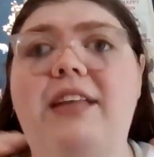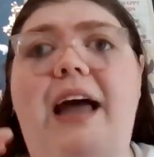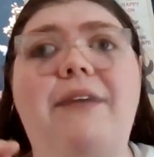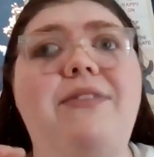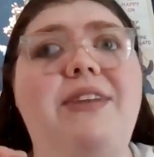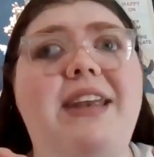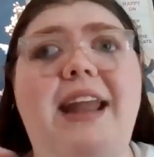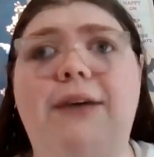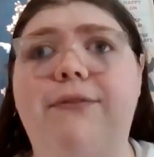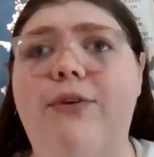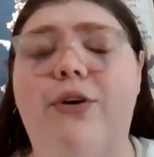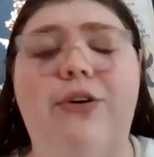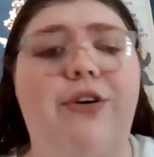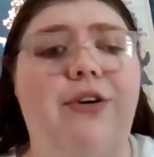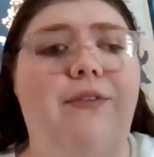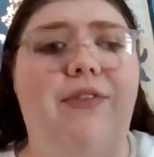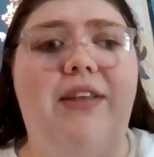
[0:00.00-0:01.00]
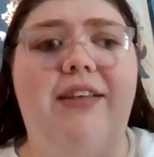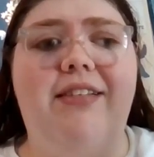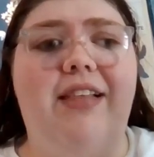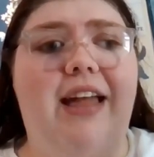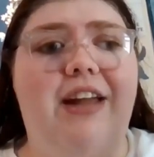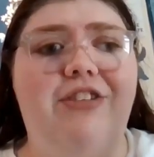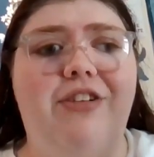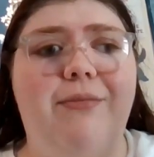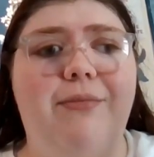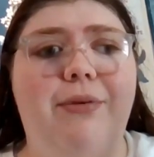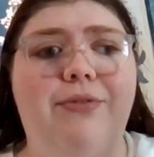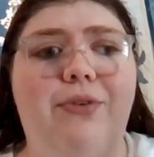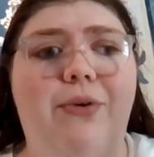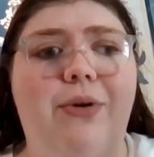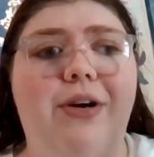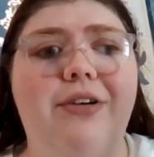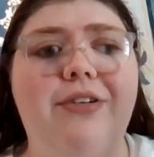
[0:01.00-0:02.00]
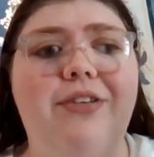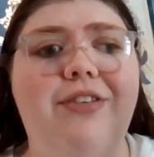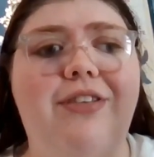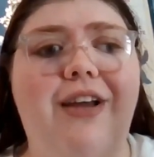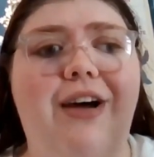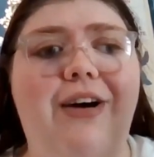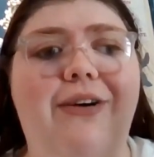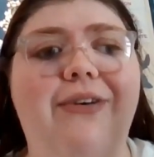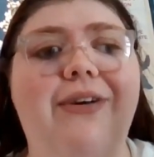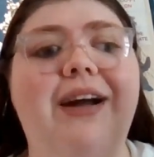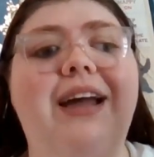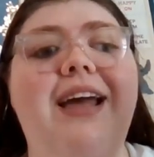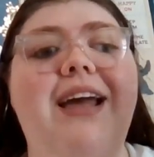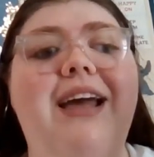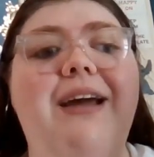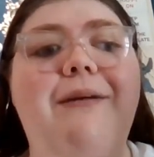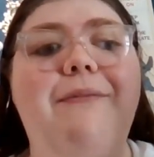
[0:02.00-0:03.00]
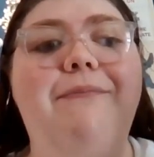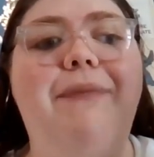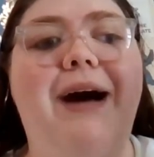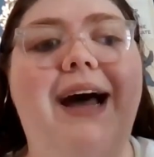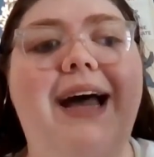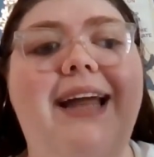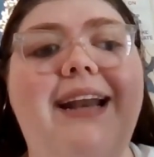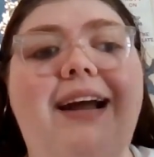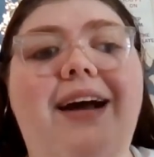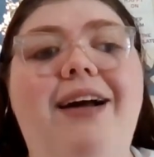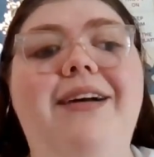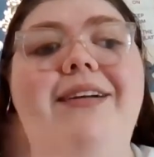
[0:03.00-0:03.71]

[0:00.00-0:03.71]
I've never heard of this legend before. So, but